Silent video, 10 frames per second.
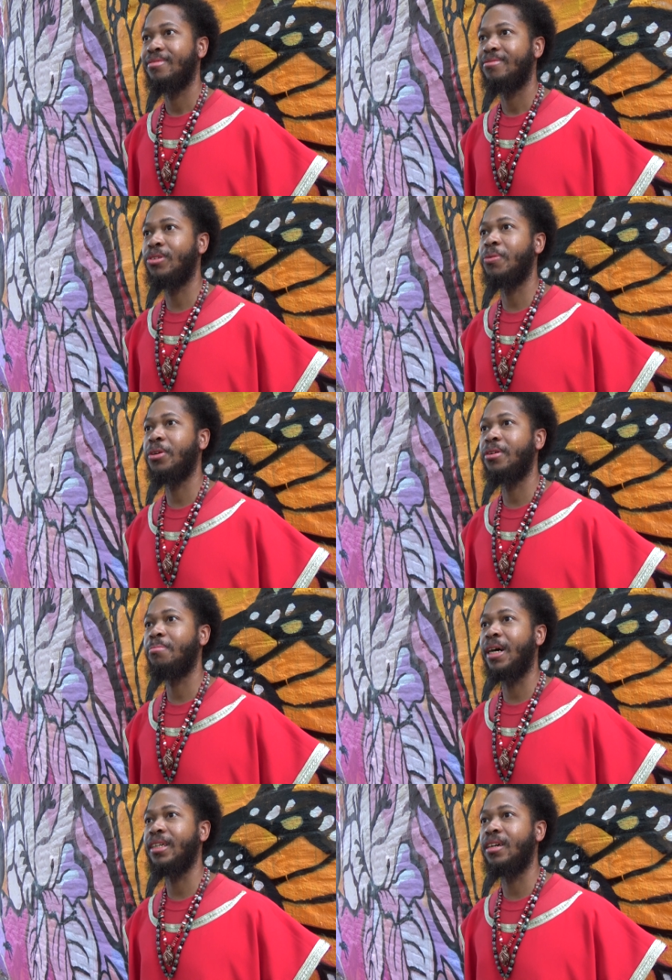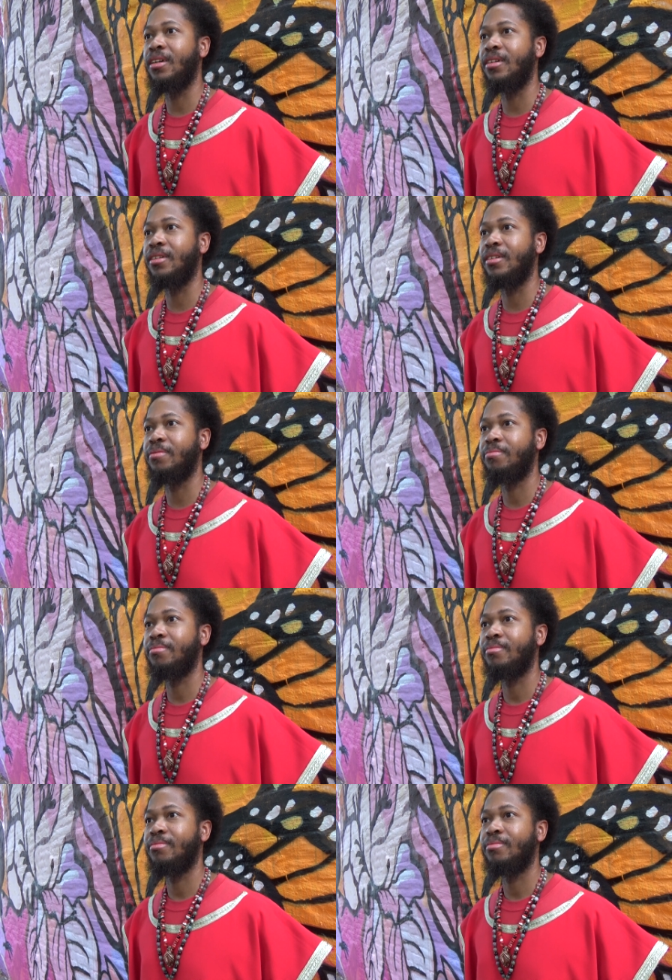You ever heard one. about the? Uh, I need a
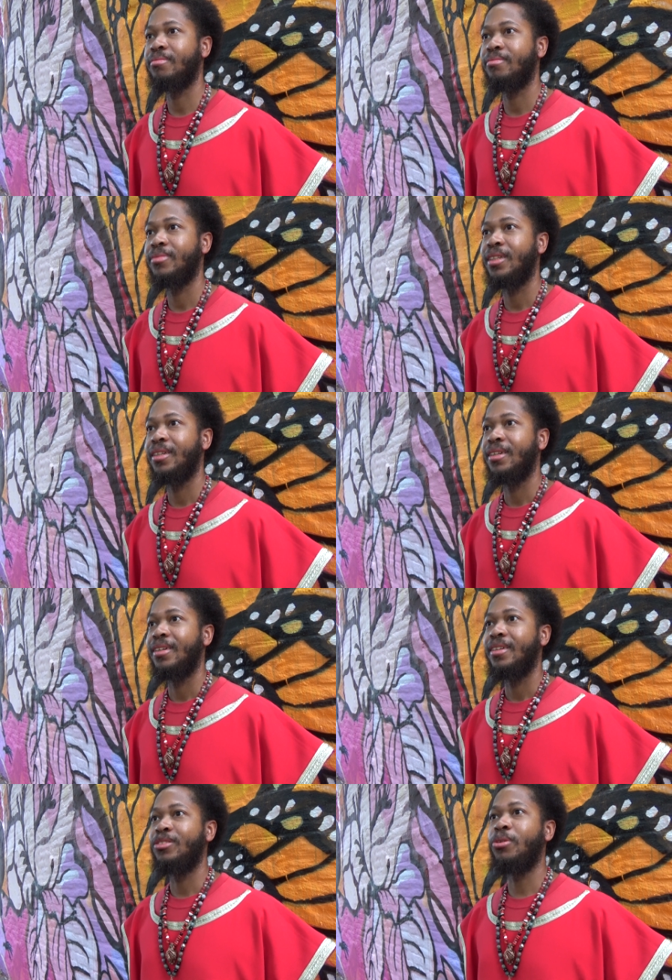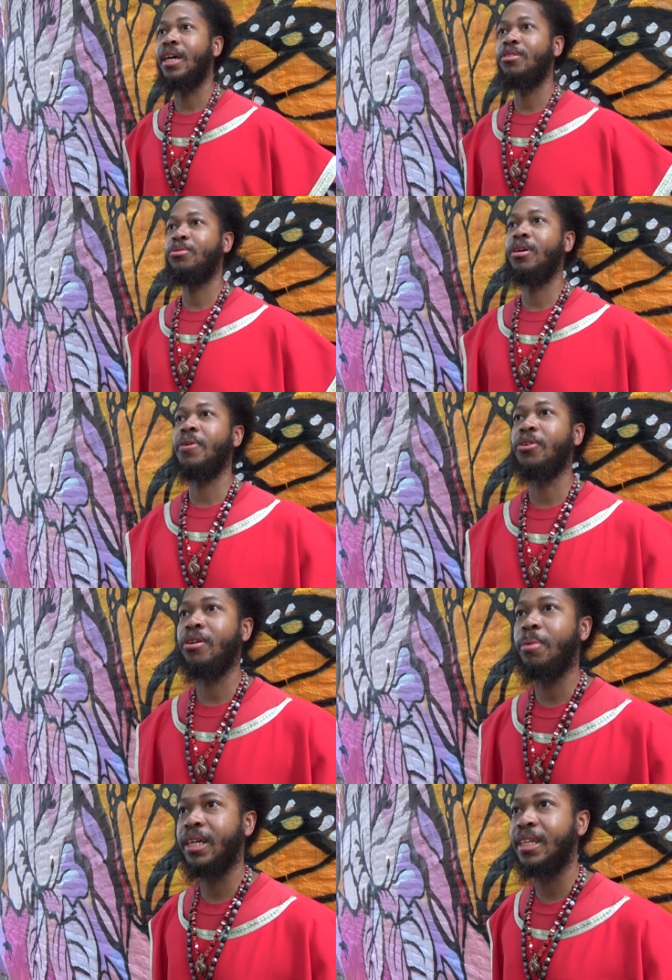Bible. Yeah, you, you ever heard
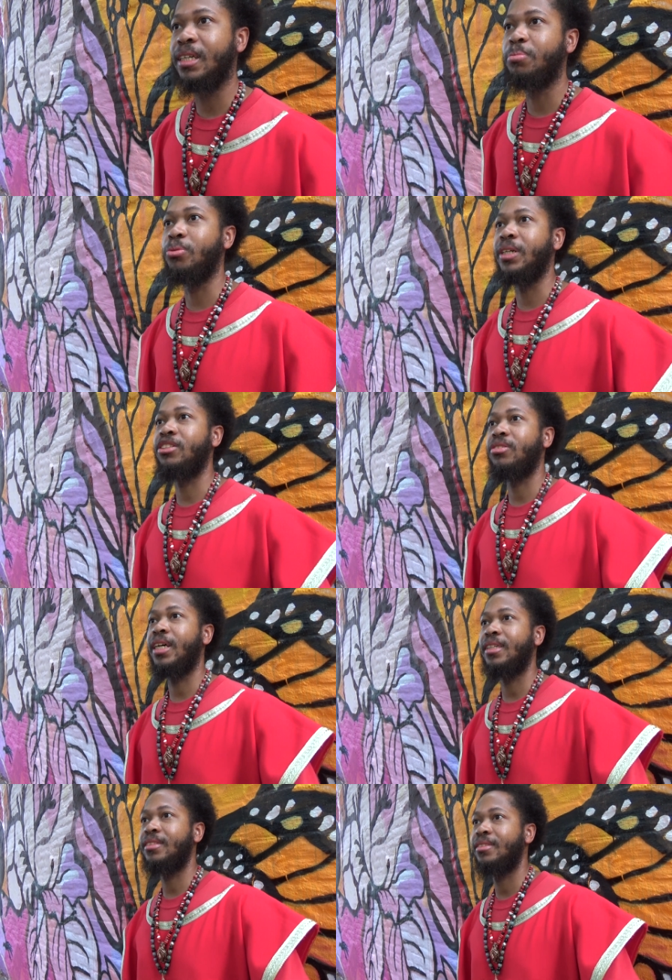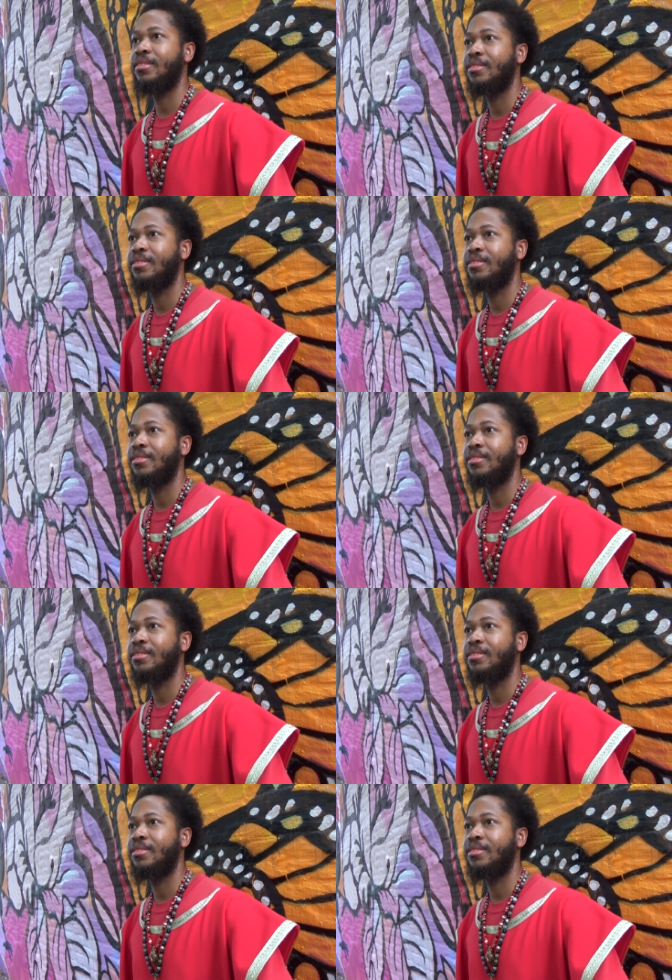about the Hebrew Israelites?